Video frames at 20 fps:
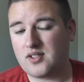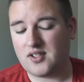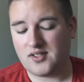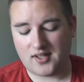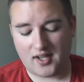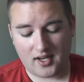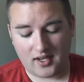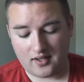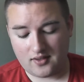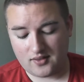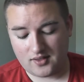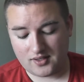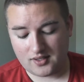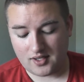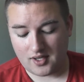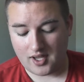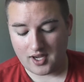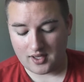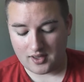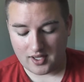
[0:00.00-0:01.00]
Because I
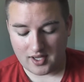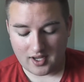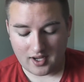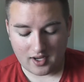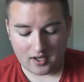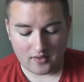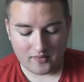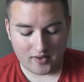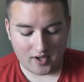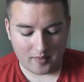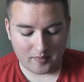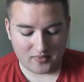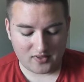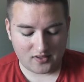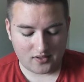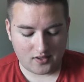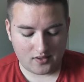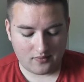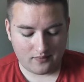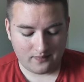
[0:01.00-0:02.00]
slightly kind of am,
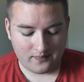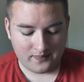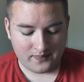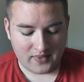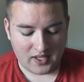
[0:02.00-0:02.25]
so.